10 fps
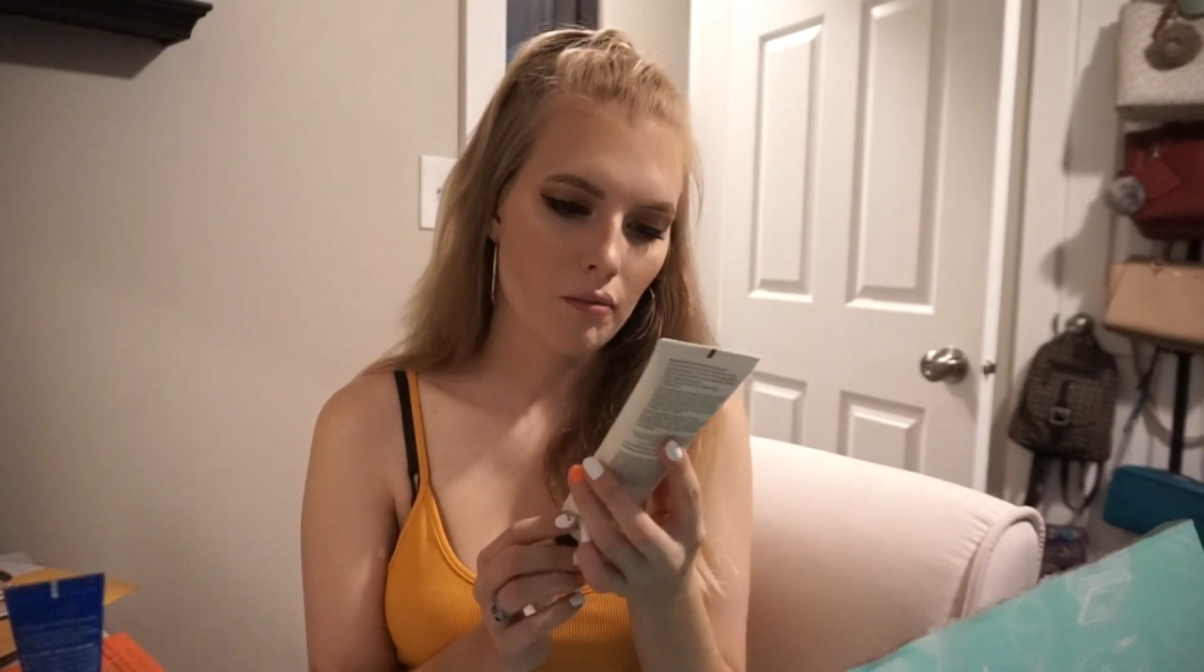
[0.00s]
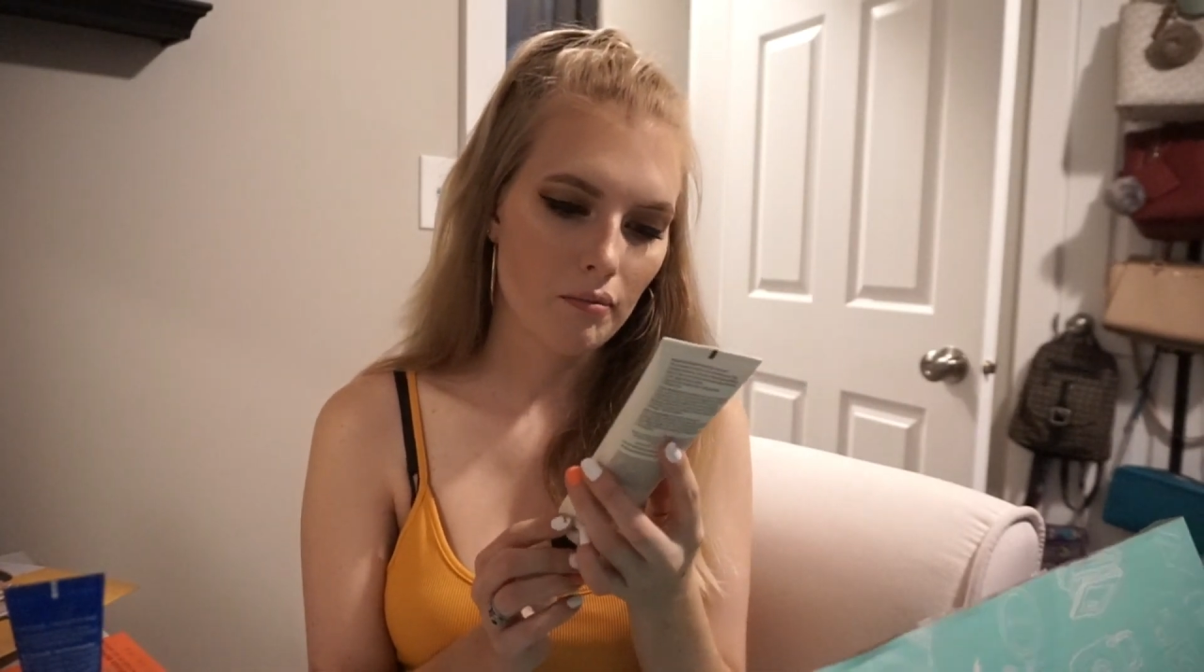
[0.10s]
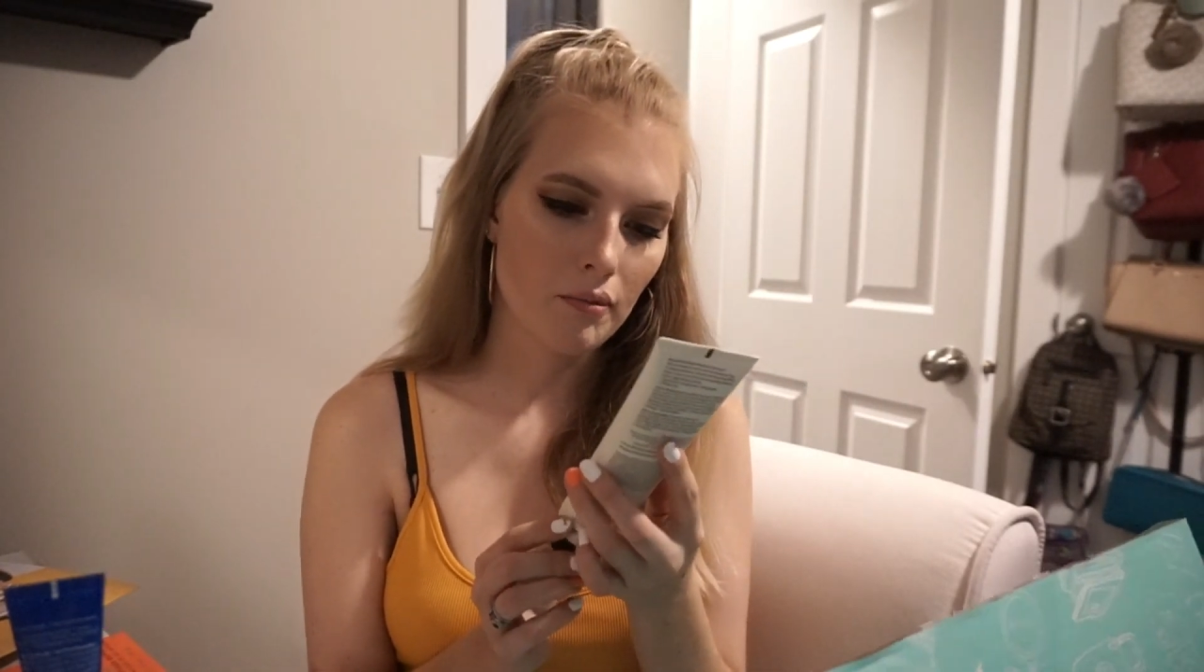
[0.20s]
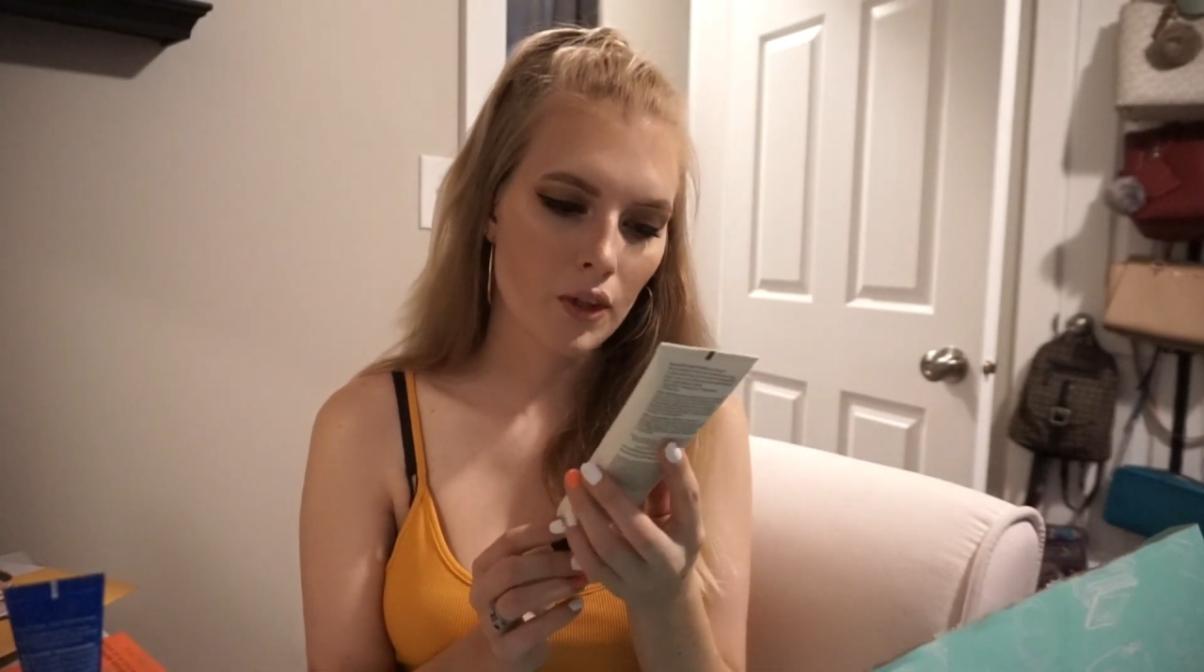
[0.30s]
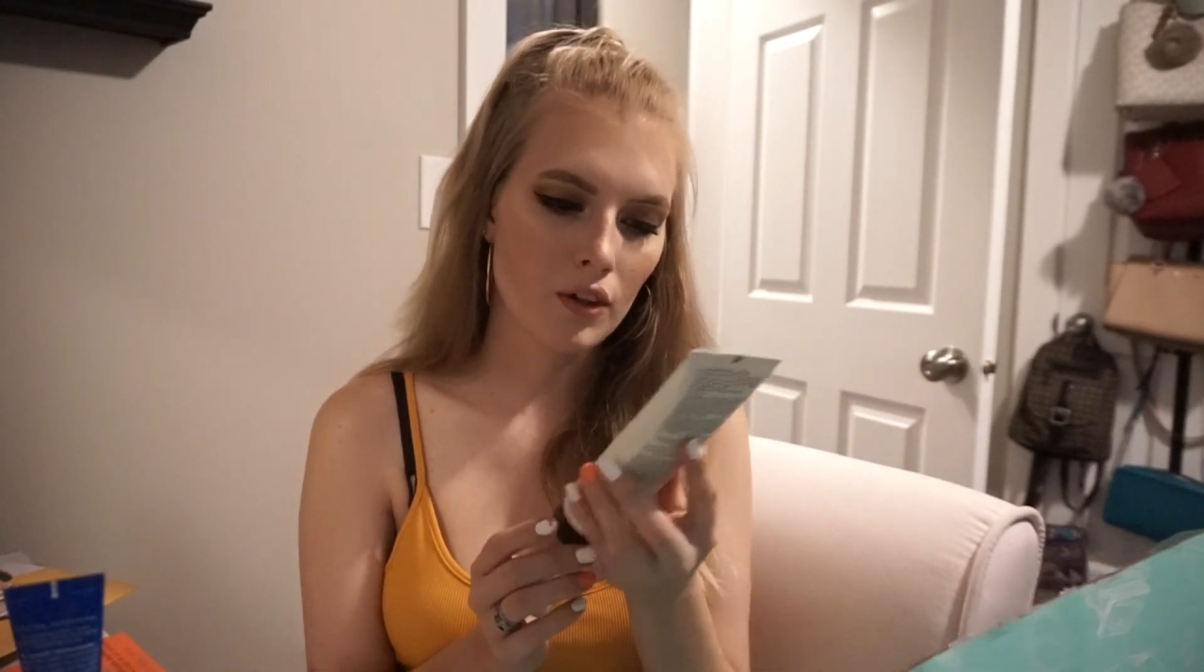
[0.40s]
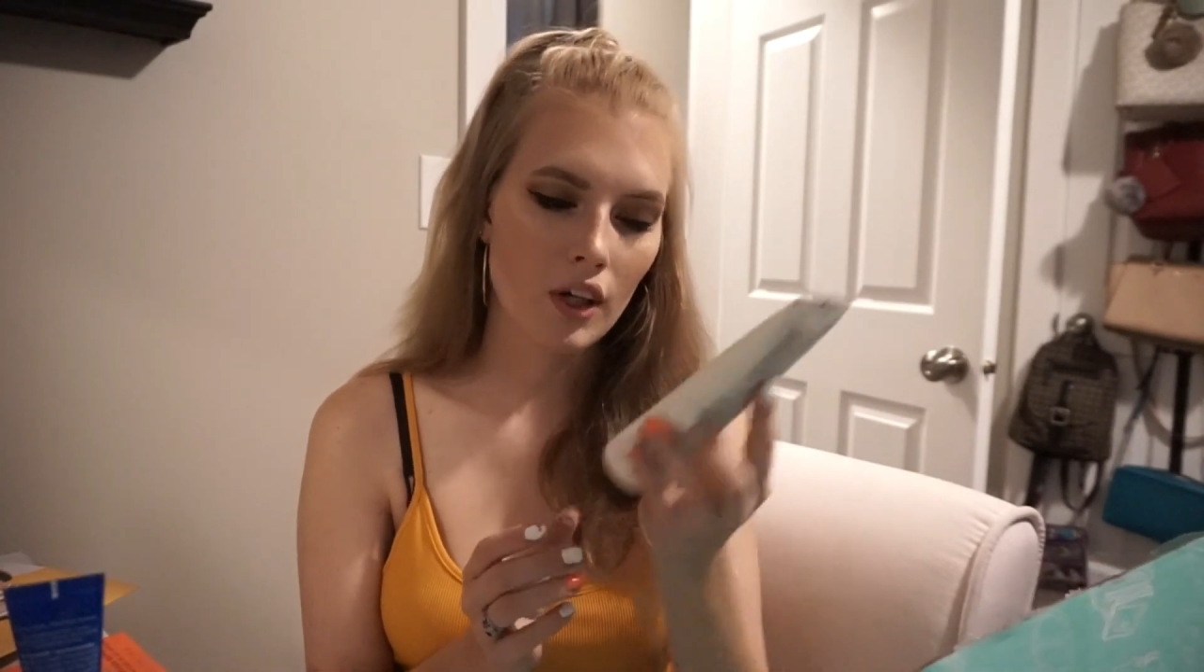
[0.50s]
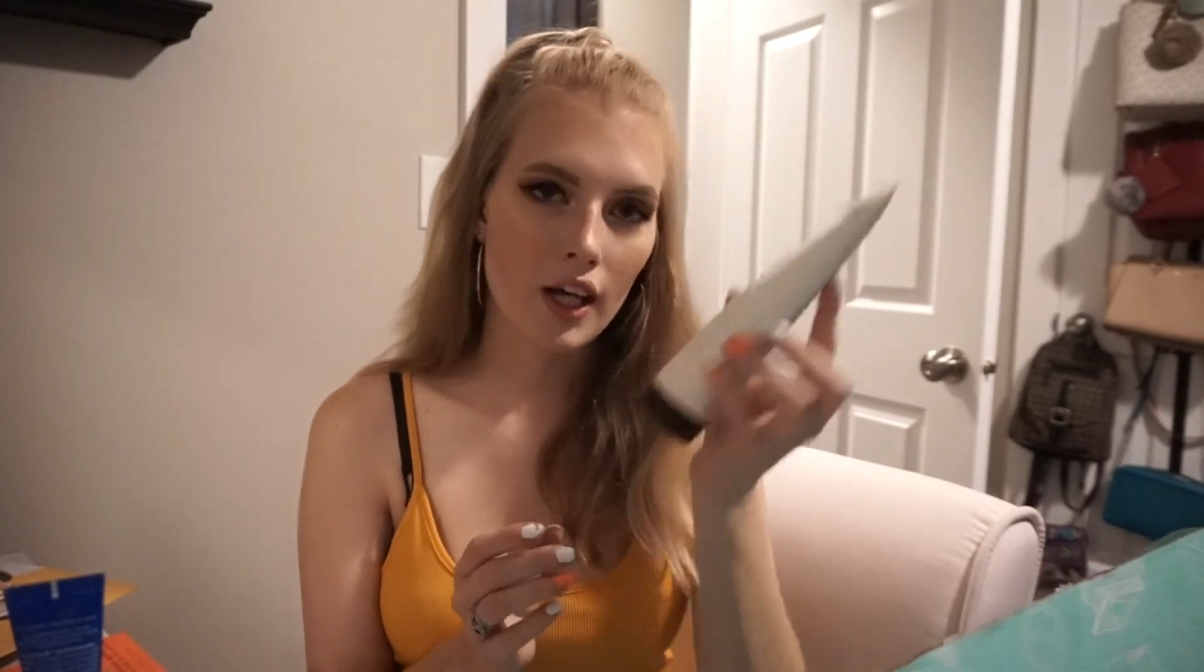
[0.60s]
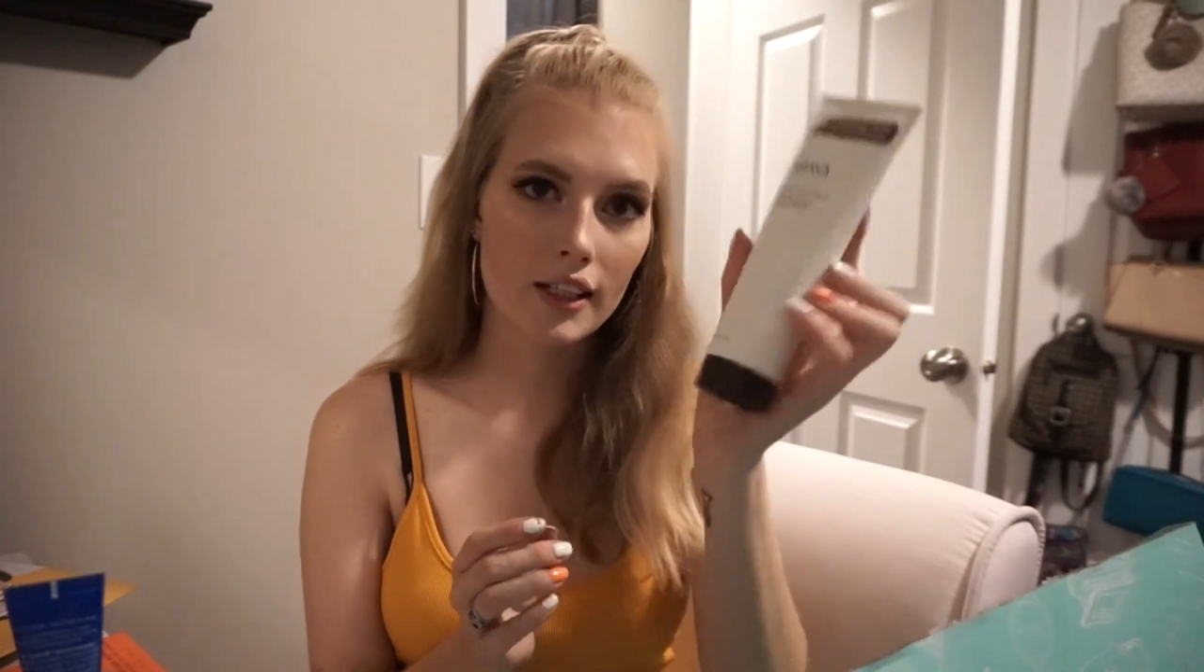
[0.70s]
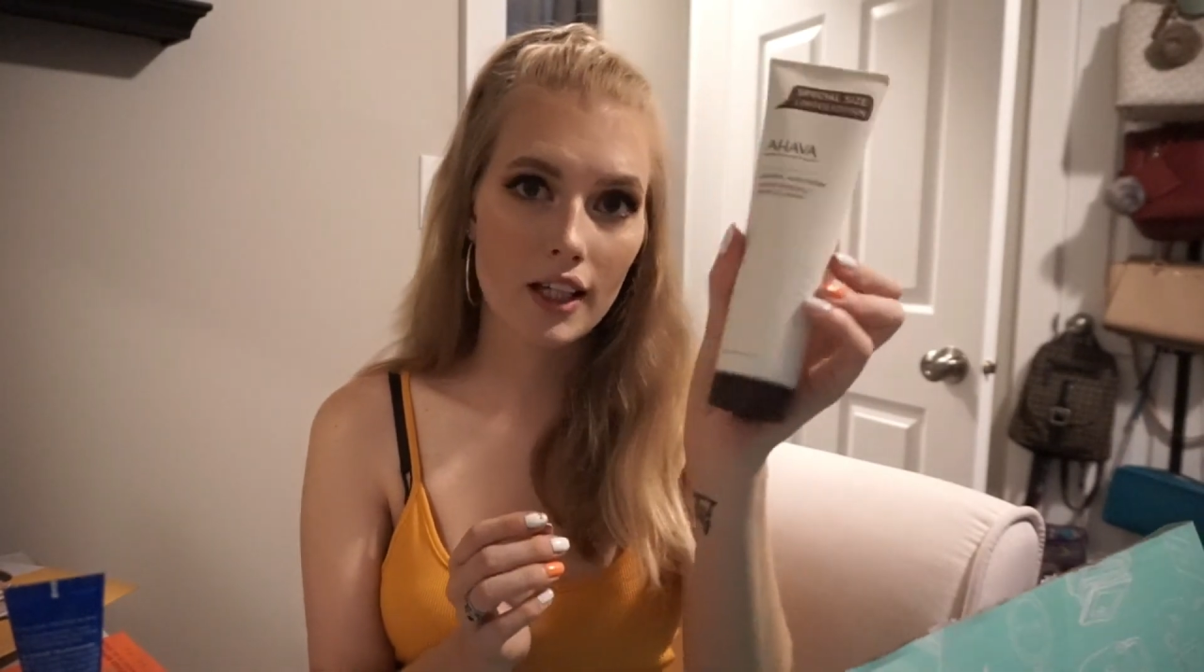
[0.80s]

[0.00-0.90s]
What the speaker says: Mineralized